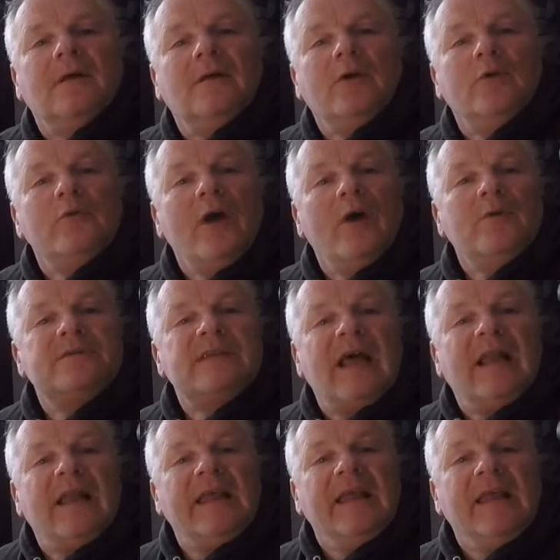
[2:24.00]
who knows
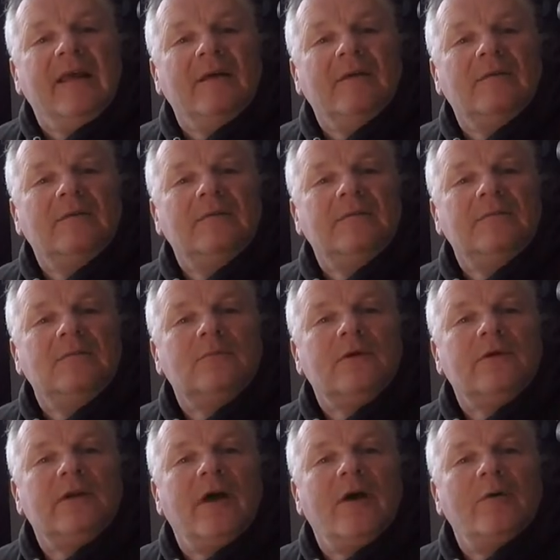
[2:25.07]
Ellie
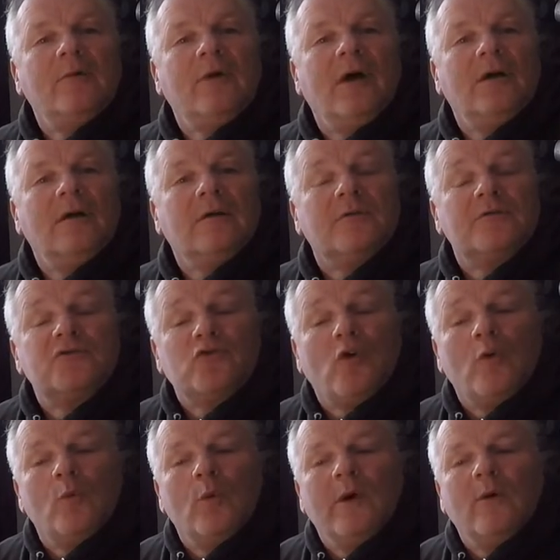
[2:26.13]
will know her
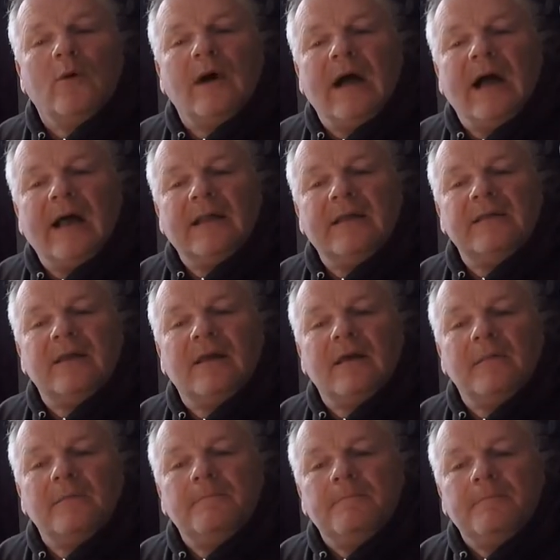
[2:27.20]
strong will
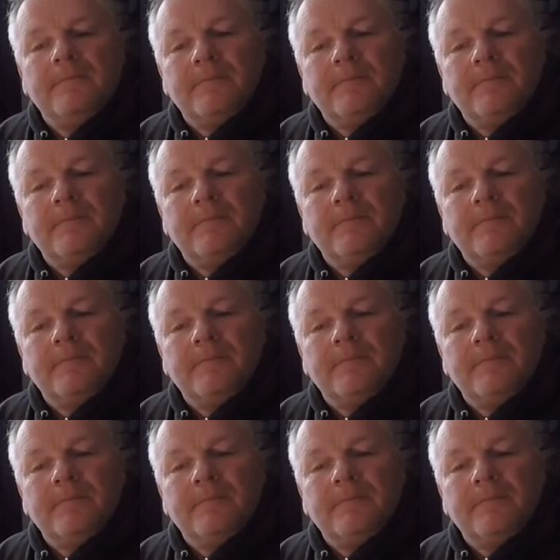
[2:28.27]
and